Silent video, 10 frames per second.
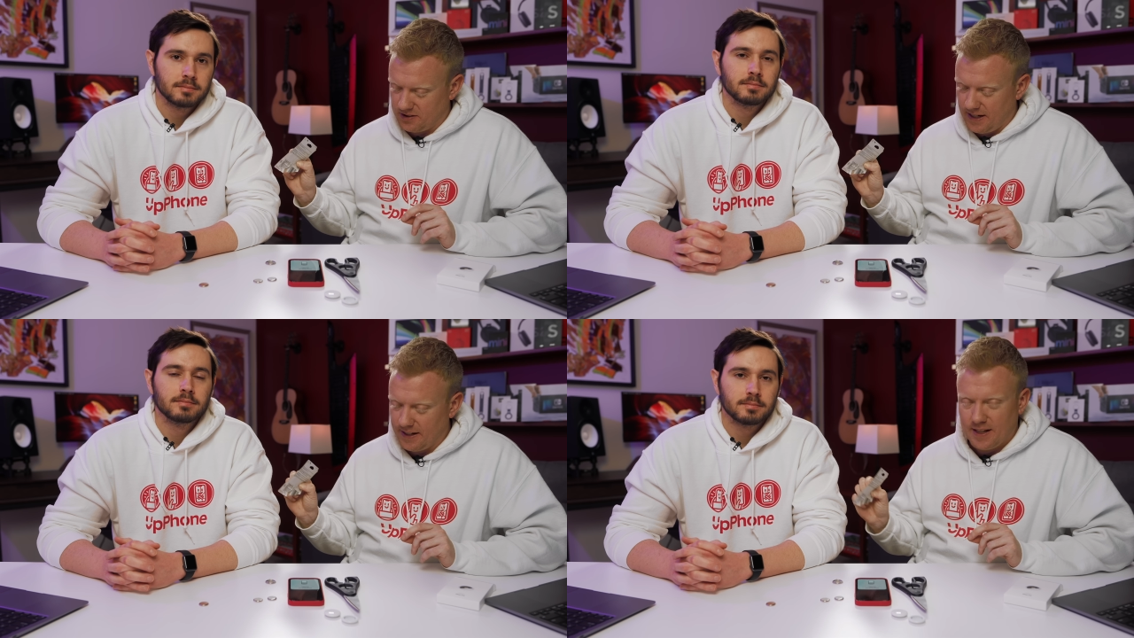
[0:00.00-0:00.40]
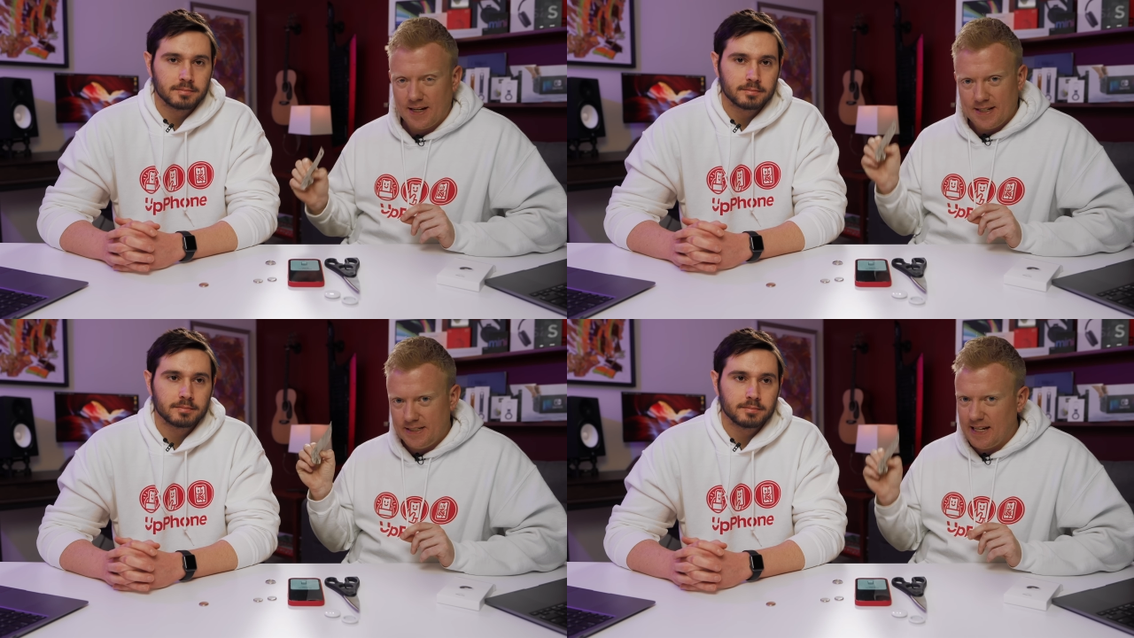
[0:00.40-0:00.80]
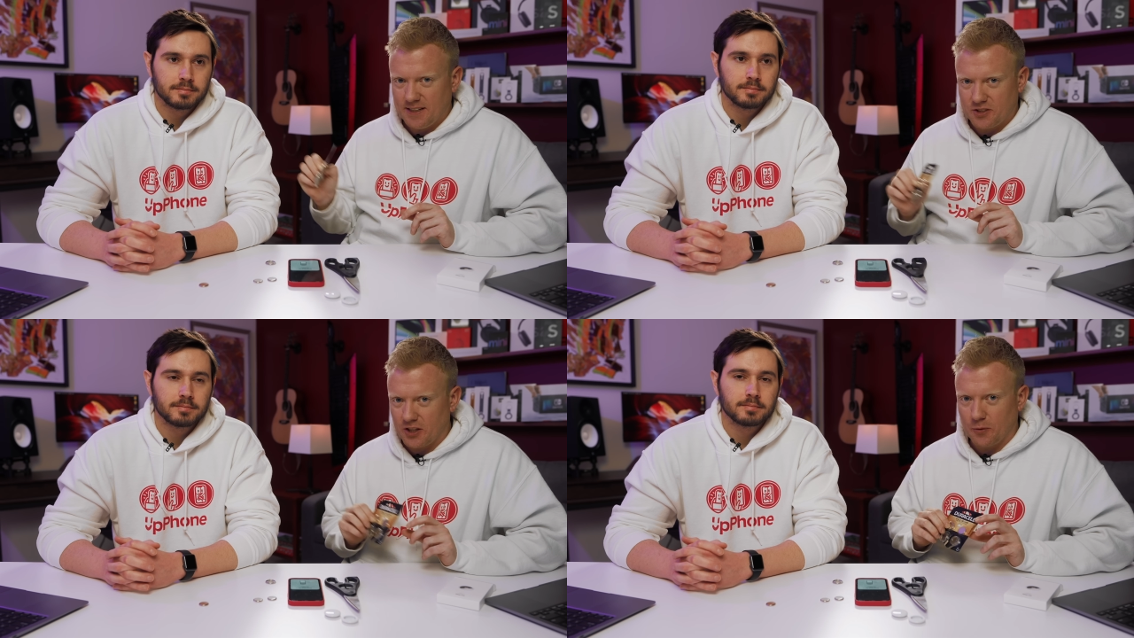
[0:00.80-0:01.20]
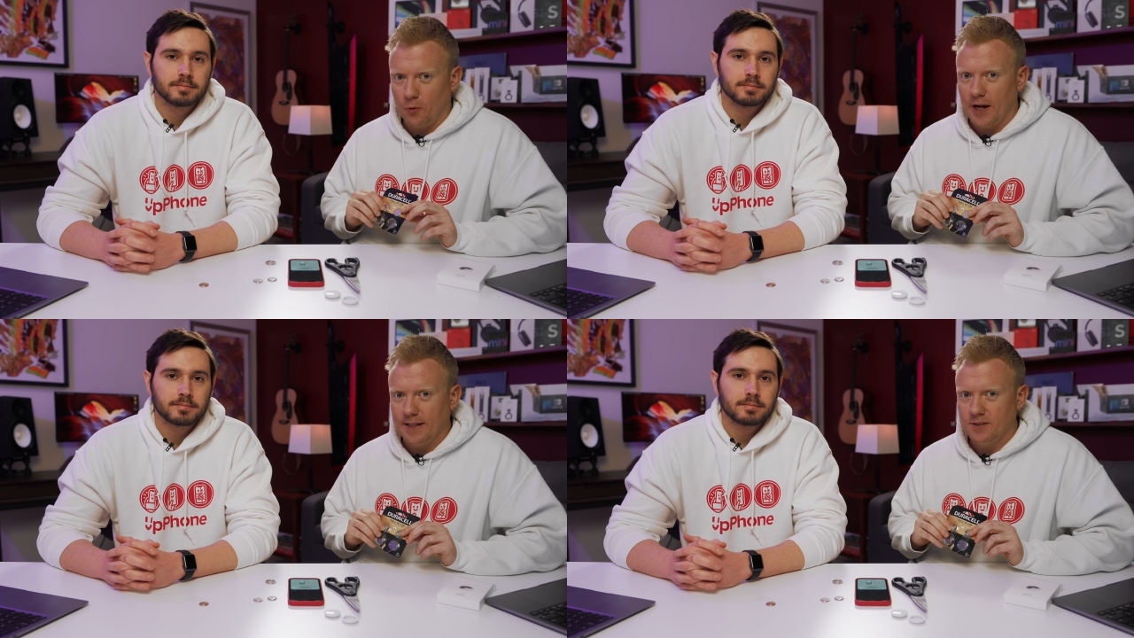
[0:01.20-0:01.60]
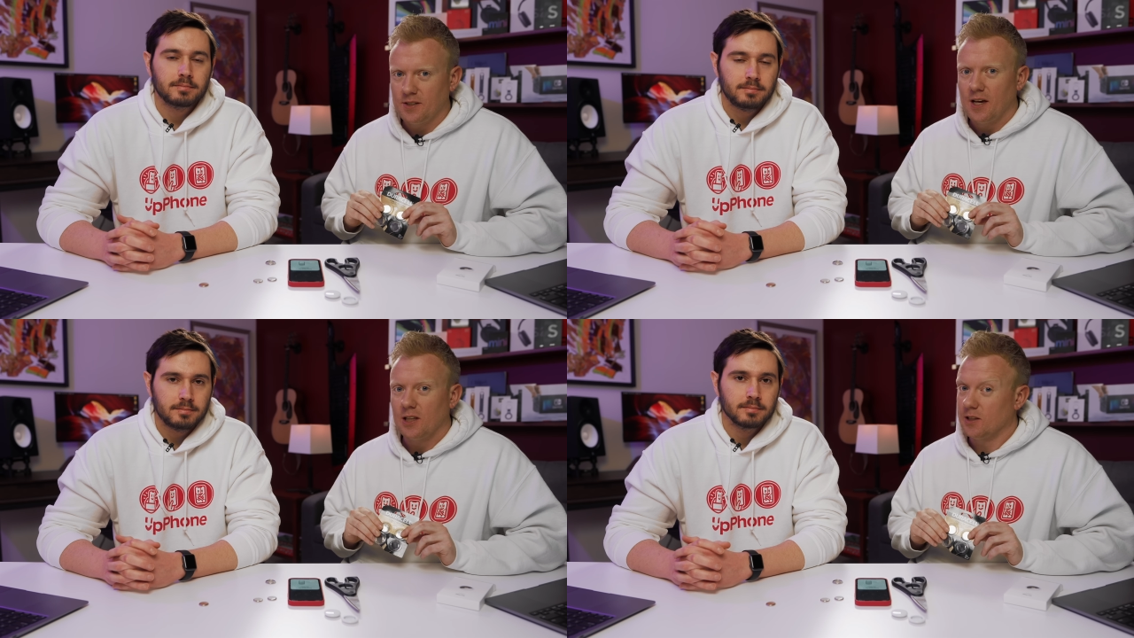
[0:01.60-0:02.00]
Speaker 1: said. Test other brands.
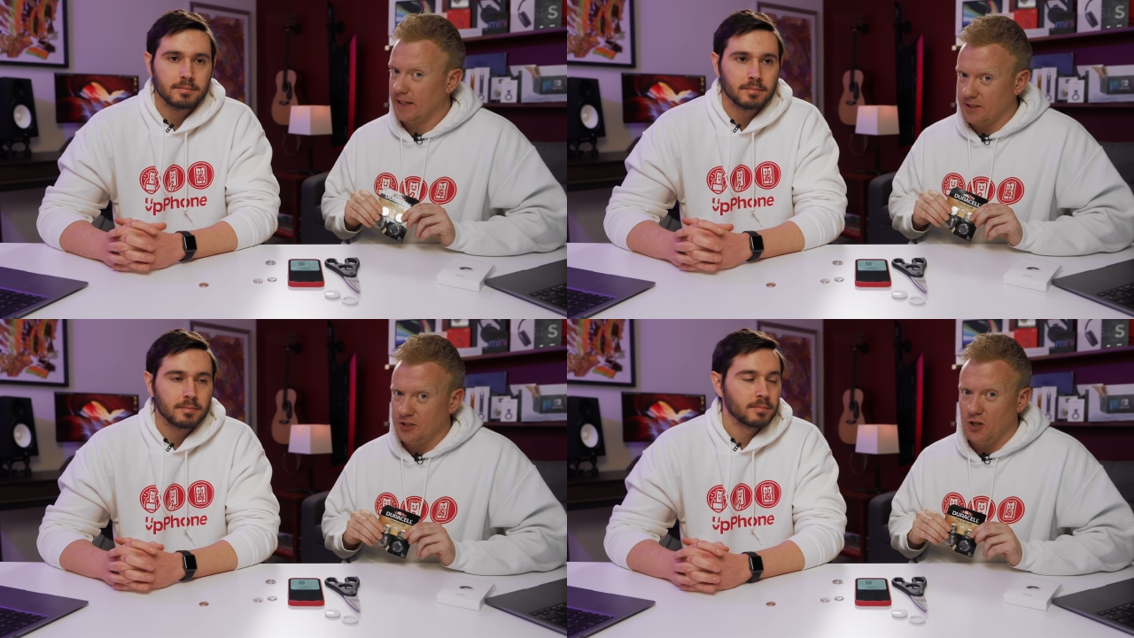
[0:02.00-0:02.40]
Let us